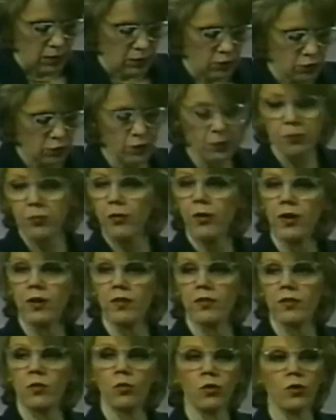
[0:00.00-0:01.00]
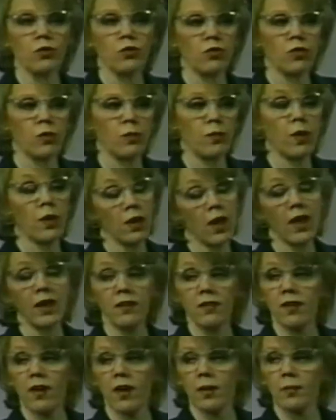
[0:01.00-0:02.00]
and during praise and worship, a lot
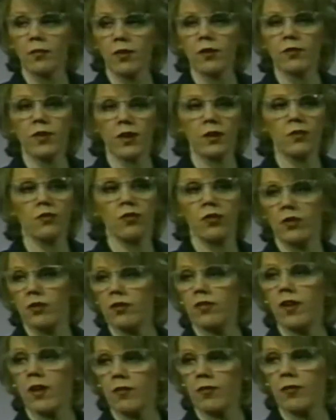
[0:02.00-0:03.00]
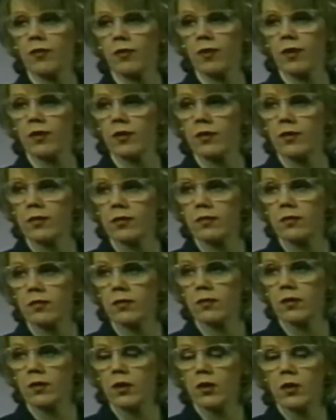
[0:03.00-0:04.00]
of times our attention is diverted
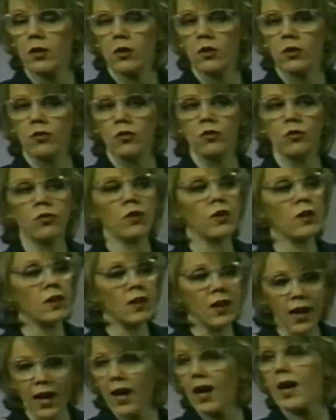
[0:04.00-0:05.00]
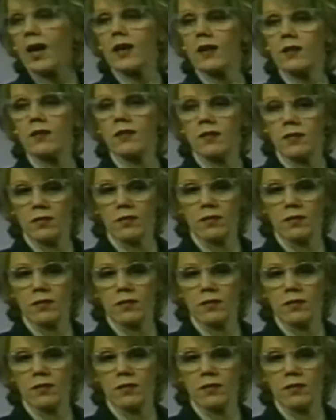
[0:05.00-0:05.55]
to the God